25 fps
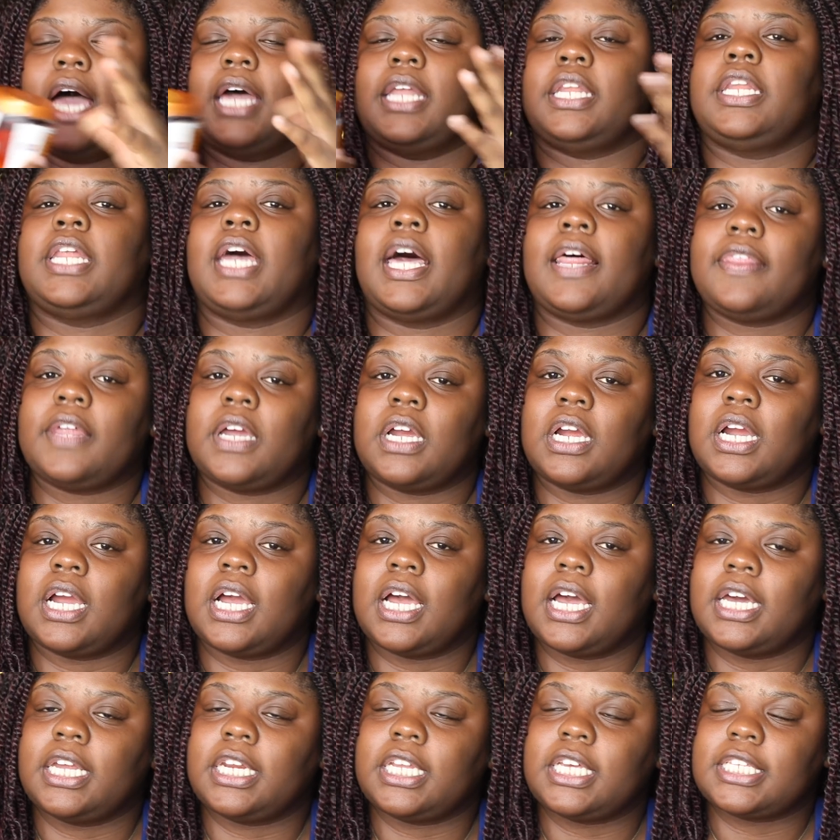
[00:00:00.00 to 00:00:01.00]
Another
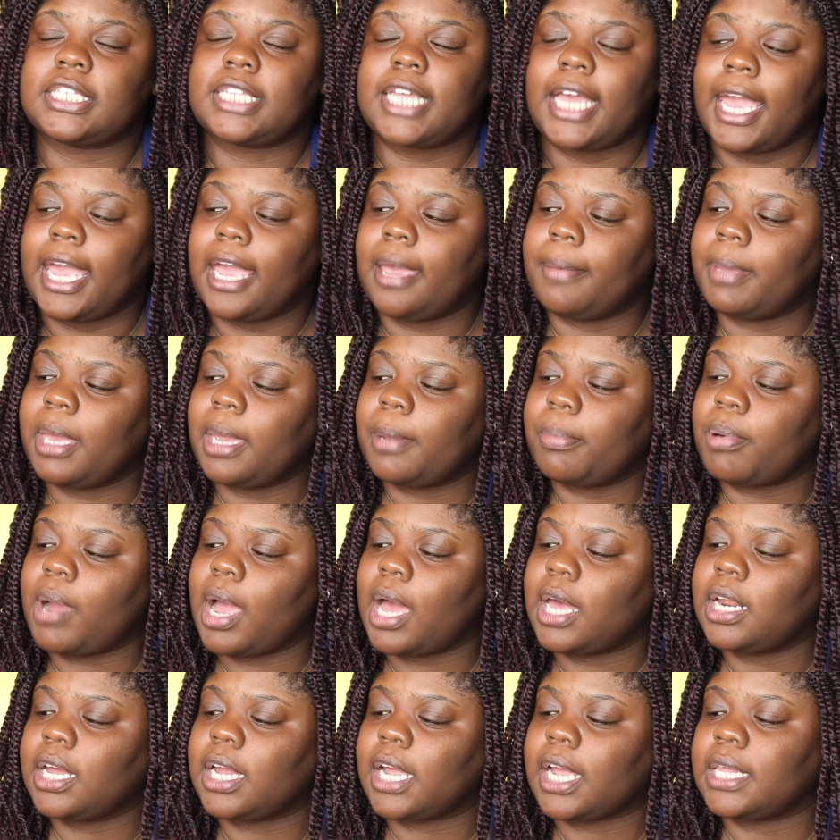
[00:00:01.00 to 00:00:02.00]
Honey's Handmade
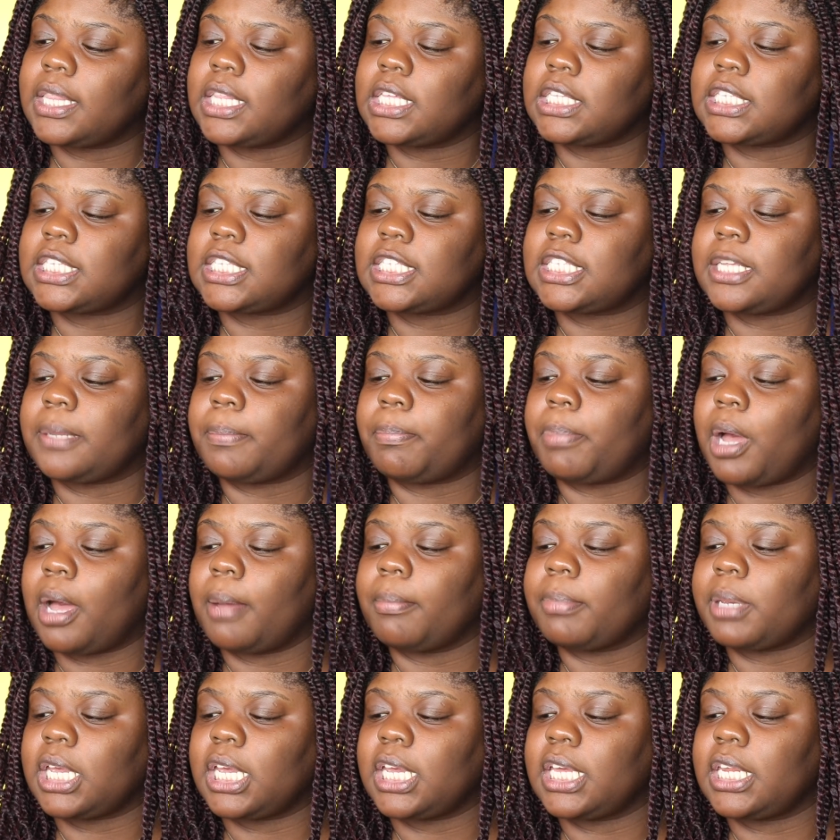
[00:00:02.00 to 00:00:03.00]
product, and this is the
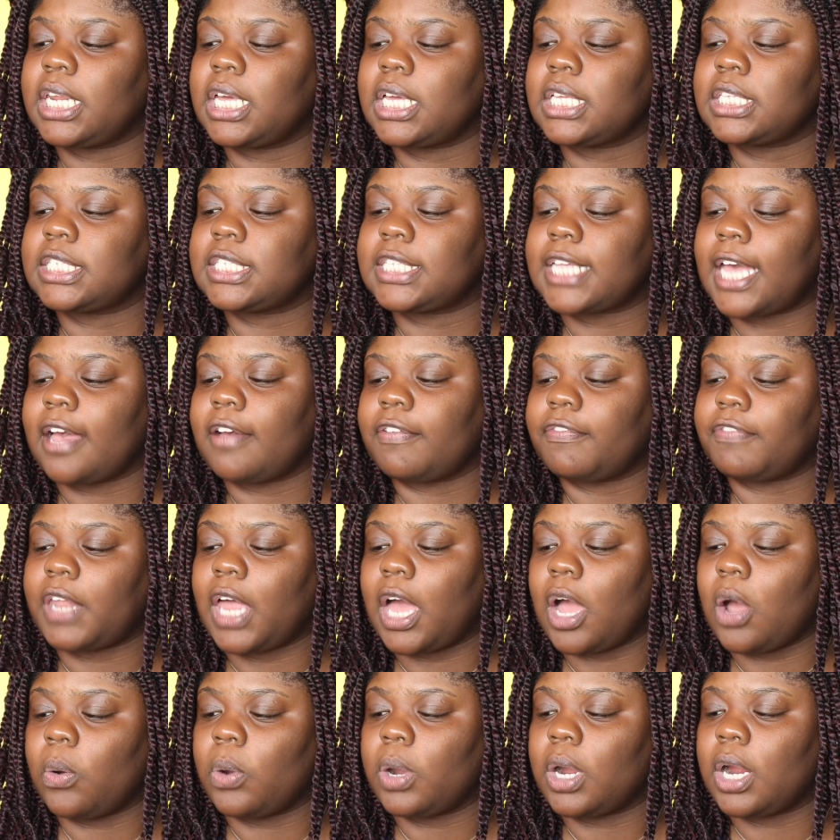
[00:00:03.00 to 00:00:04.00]
Pumpkin
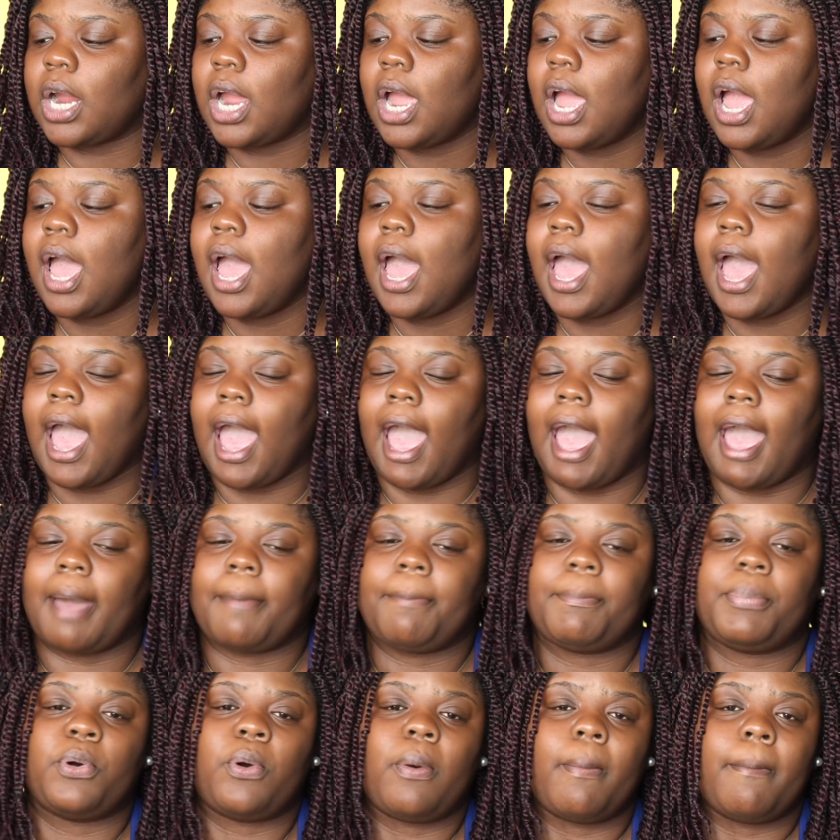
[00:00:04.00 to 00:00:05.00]
Safflower
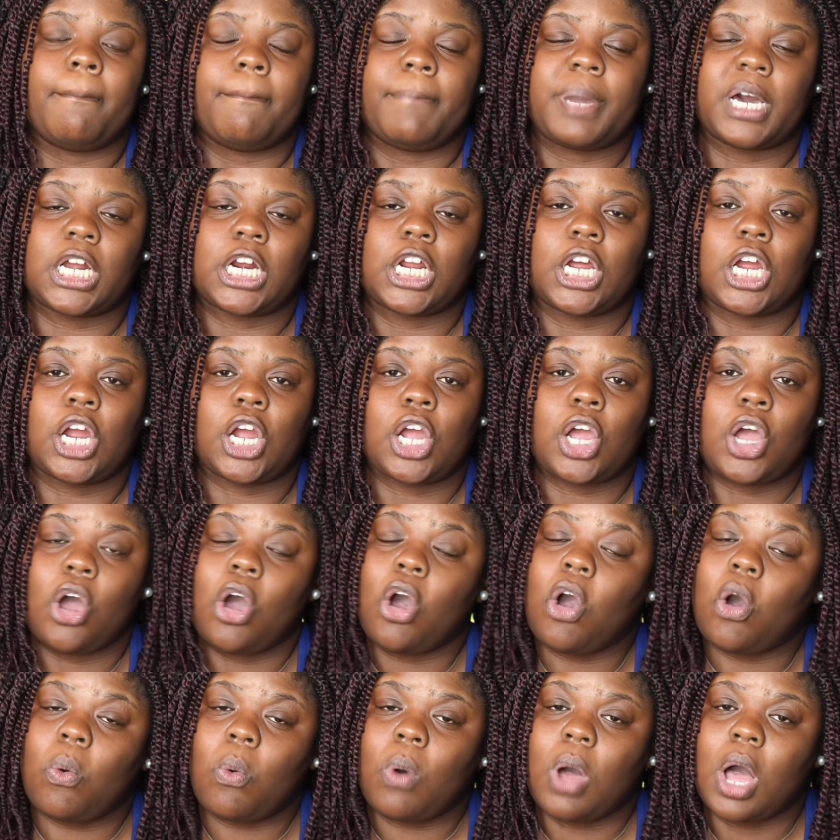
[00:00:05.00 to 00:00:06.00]
Apple Butter
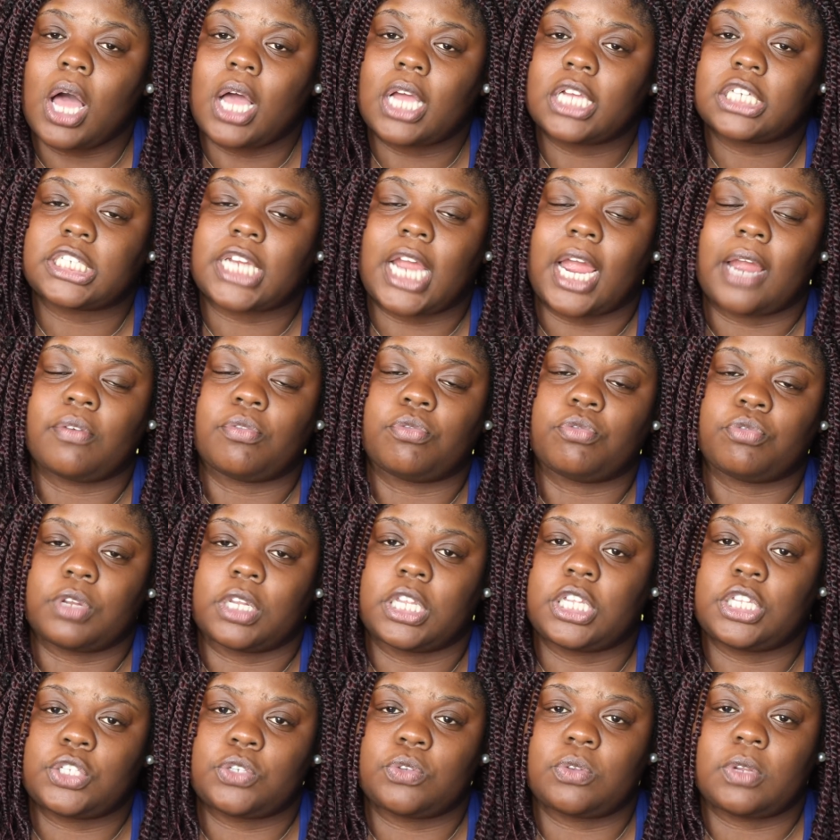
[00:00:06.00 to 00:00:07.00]
Co-Wash. I
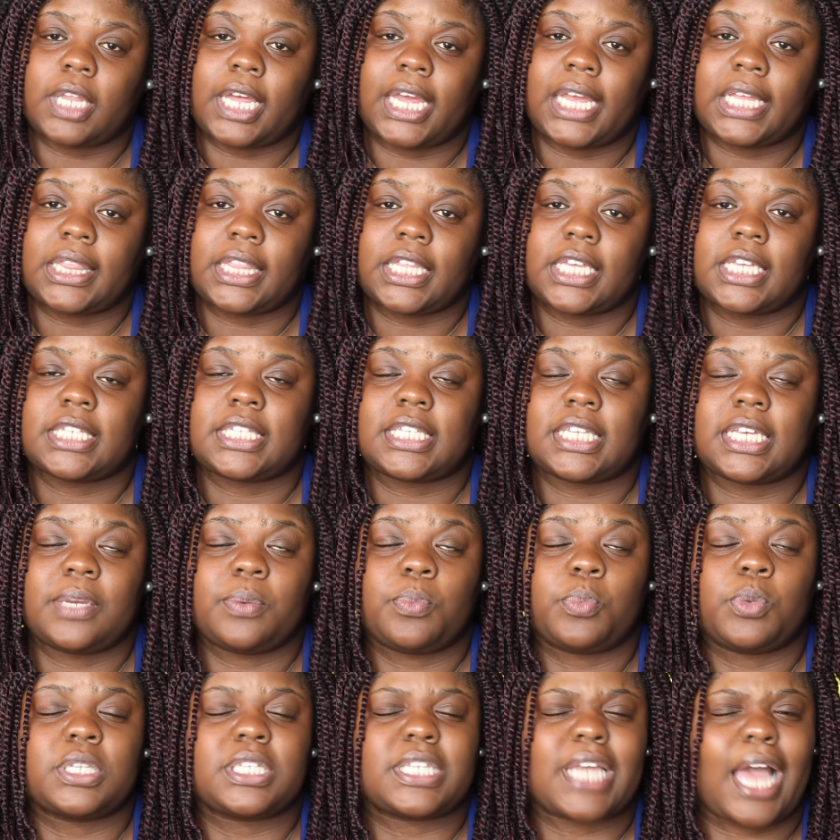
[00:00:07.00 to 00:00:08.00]
really do like this.
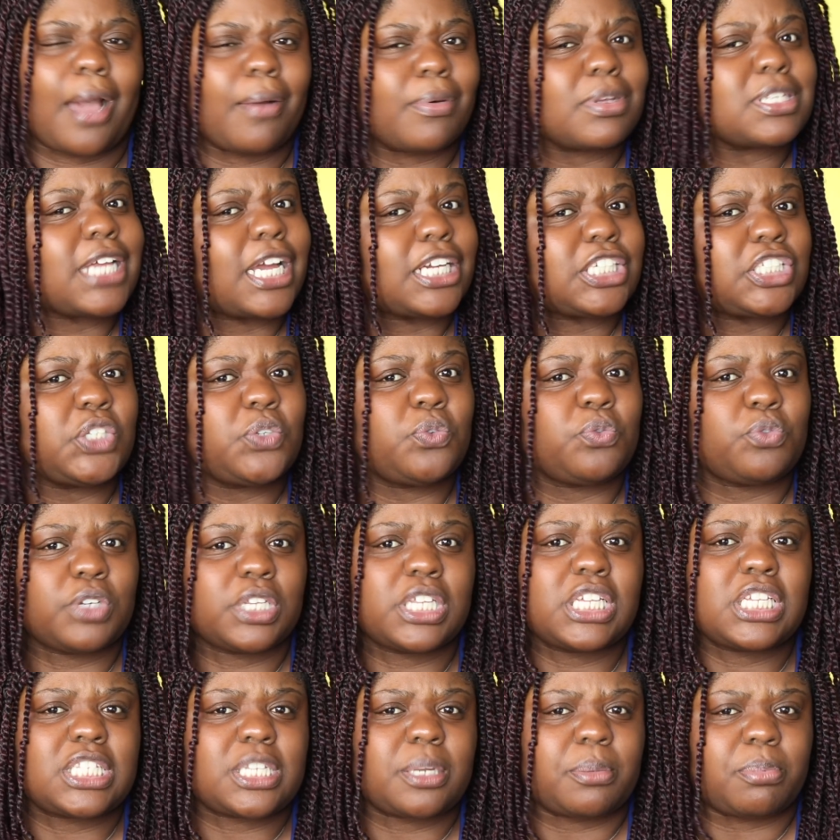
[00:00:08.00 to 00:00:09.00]
I was actually
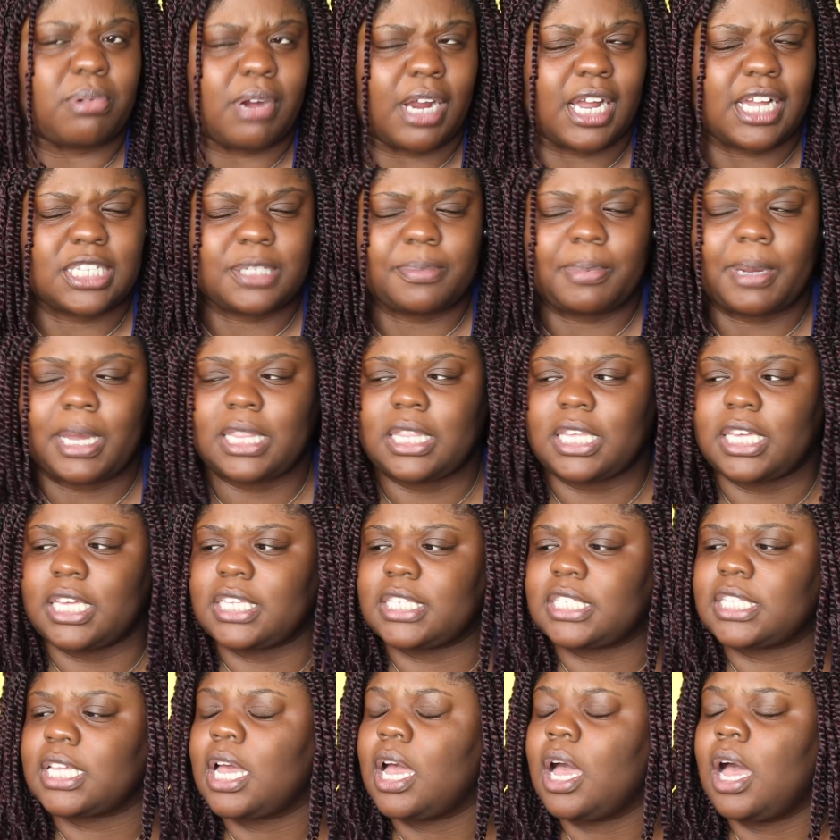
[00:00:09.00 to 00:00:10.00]
really surprised by
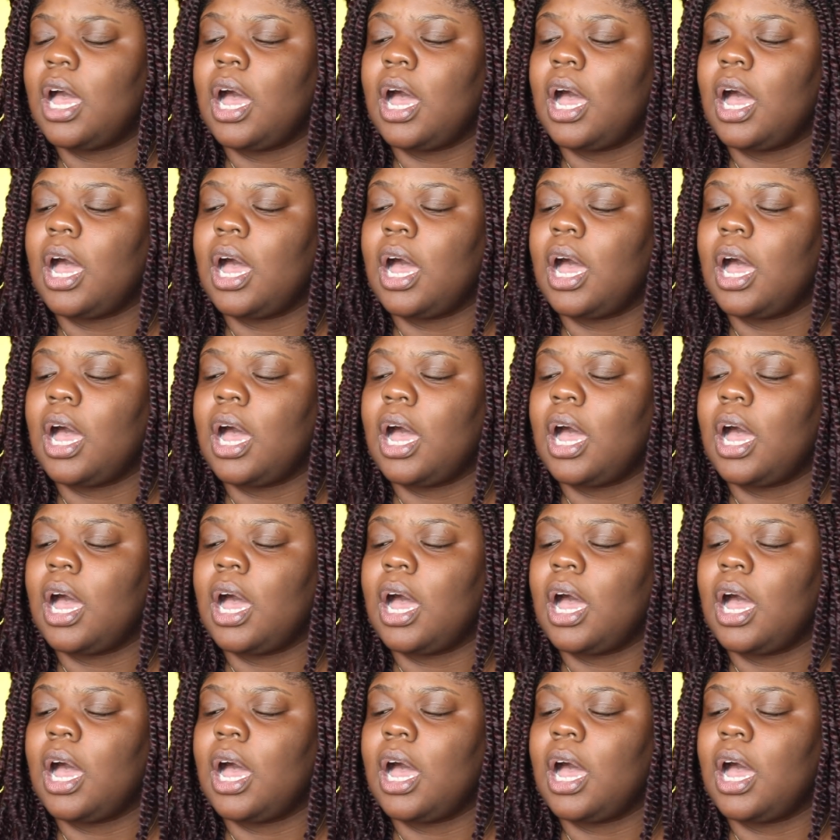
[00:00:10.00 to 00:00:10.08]
this.